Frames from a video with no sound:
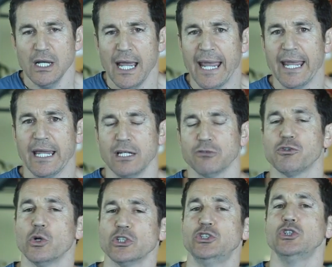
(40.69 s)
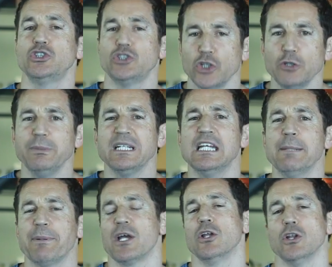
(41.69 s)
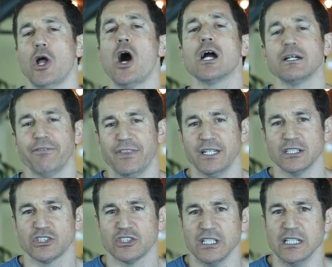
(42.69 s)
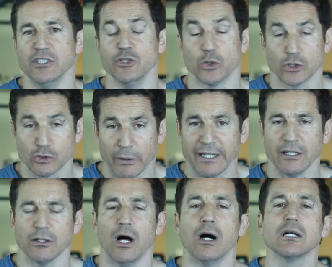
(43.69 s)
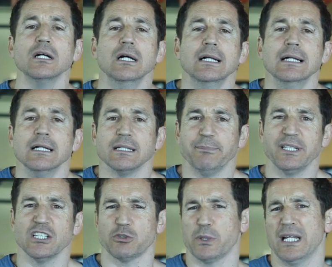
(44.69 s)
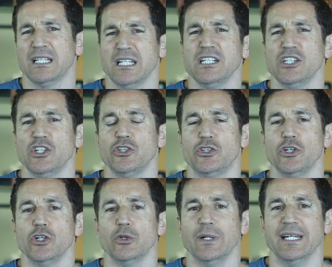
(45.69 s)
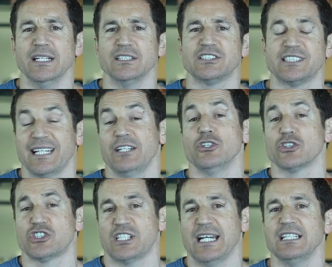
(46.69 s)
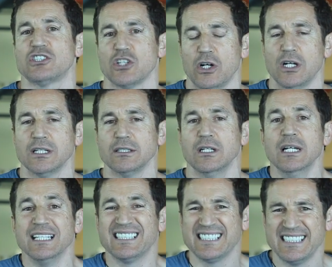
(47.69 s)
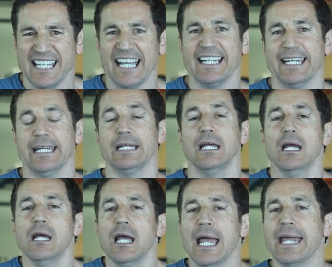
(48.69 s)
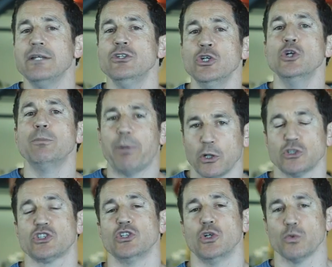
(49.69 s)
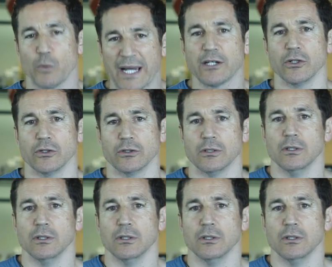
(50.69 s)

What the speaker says: And of course you should be keeping a log of this in your training log, because what I'd like you to do is set your sights on setting a new personal record.